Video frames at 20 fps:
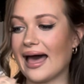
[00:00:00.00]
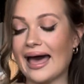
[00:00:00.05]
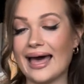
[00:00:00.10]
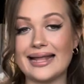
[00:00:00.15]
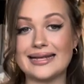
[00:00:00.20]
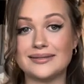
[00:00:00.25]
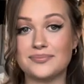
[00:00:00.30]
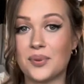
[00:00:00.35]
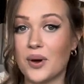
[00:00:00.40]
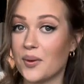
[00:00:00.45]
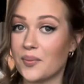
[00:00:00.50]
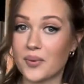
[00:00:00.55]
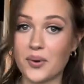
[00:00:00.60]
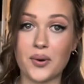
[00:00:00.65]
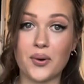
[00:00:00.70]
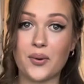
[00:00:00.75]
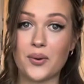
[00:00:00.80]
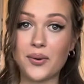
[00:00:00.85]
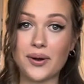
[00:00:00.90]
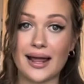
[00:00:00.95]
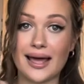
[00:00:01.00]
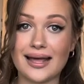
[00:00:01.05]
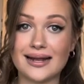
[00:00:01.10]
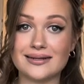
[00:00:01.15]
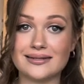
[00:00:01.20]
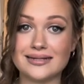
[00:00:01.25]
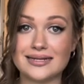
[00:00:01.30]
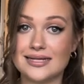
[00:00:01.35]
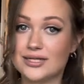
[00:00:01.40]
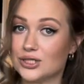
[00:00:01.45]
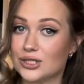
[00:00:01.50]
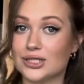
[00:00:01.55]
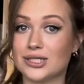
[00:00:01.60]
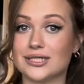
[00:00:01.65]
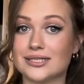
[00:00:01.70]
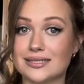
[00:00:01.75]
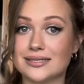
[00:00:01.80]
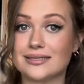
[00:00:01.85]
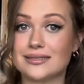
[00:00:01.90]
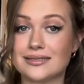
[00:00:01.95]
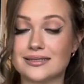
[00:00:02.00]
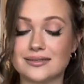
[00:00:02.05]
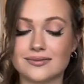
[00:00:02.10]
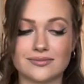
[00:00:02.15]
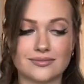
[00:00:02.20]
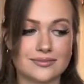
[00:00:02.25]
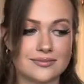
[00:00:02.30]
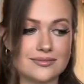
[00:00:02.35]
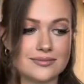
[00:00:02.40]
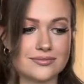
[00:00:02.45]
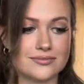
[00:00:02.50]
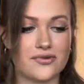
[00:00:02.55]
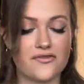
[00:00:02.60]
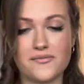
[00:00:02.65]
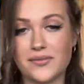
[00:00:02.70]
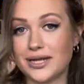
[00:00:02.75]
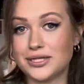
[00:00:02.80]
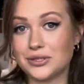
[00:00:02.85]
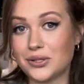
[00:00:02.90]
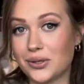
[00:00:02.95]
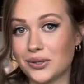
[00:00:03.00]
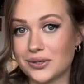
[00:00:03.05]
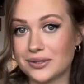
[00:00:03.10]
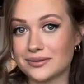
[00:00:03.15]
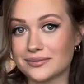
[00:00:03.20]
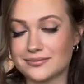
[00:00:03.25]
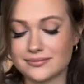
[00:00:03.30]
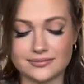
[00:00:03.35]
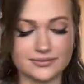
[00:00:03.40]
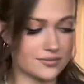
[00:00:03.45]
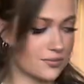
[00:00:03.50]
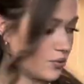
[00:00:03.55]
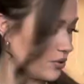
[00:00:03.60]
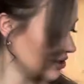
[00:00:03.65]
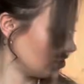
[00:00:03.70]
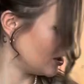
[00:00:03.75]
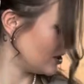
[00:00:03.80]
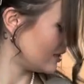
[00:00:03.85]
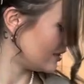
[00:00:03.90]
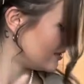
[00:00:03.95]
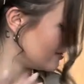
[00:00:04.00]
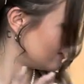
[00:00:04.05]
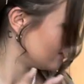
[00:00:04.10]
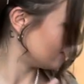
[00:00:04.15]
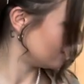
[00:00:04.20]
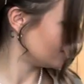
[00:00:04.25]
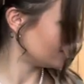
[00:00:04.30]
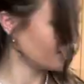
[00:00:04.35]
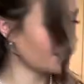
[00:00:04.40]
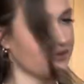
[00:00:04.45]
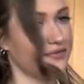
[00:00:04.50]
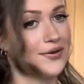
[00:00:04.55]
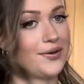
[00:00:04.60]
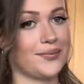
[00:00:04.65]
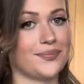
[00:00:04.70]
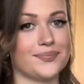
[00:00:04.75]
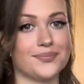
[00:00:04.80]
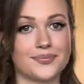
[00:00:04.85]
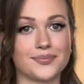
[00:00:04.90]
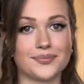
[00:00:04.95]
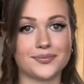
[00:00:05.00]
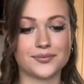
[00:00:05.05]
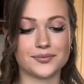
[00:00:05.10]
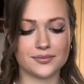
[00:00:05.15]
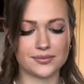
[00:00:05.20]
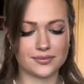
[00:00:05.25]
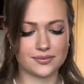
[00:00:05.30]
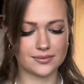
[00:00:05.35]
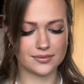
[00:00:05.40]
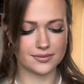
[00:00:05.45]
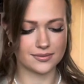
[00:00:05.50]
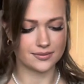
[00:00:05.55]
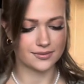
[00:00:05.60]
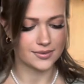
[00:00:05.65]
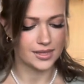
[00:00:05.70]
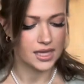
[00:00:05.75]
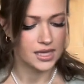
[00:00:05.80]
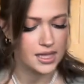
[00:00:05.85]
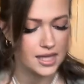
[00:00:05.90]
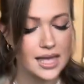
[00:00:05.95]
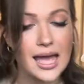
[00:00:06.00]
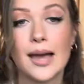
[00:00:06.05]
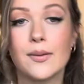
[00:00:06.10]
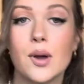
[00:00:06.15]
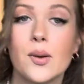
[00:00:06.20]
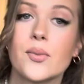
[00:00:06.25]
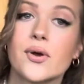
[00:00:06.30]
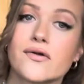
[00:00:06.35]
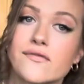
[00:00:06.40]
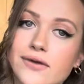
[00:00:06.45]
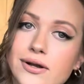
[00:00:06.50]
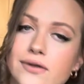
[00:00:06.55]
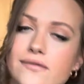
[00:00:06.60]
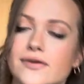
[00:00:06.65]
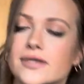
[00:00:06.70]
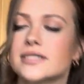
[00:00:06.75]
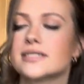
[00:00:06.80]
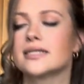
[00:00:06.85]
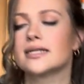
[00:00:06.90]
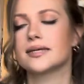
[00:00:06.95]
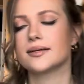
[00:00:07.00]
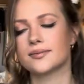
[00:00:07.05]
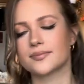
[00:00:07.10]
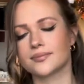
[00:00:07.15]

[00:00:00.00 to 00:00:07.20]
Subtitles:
and popcorn, and literally just with my dog watching the film. And my boyfriend, obviously.